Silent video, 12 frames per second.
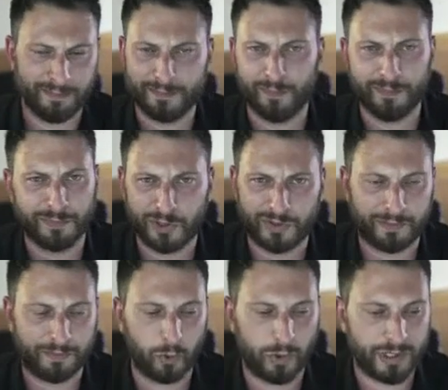Just
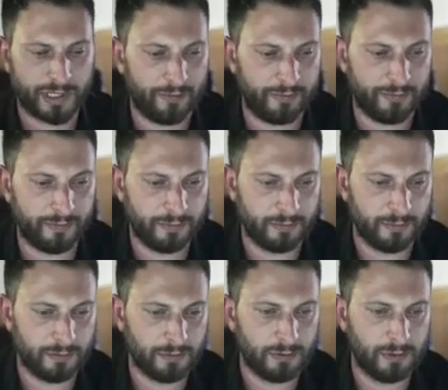more stuff.
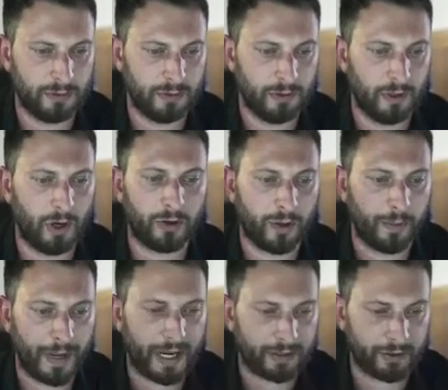I'll come
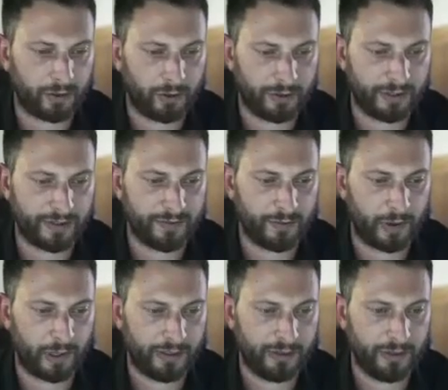back to all this if I
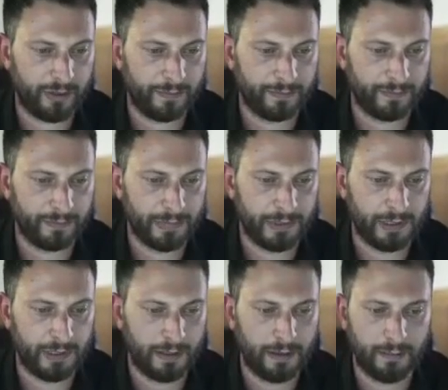need to.
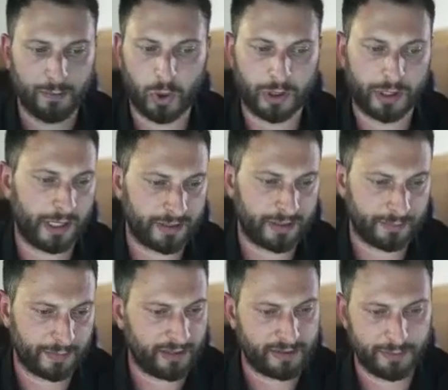More custom
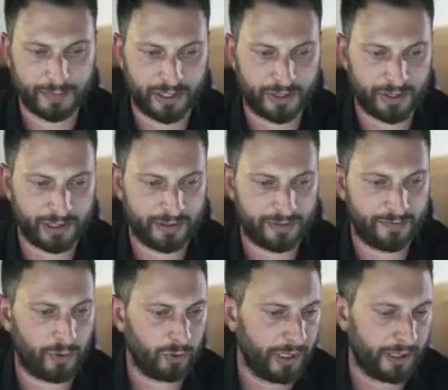kitchens,
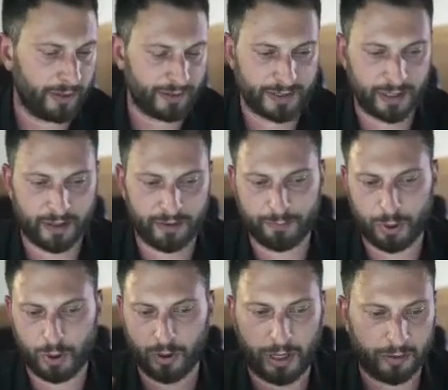fold down stuff,
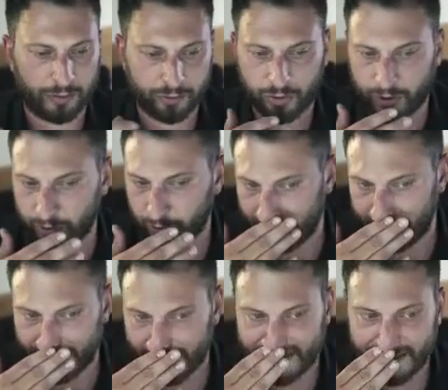pull out trundle beds,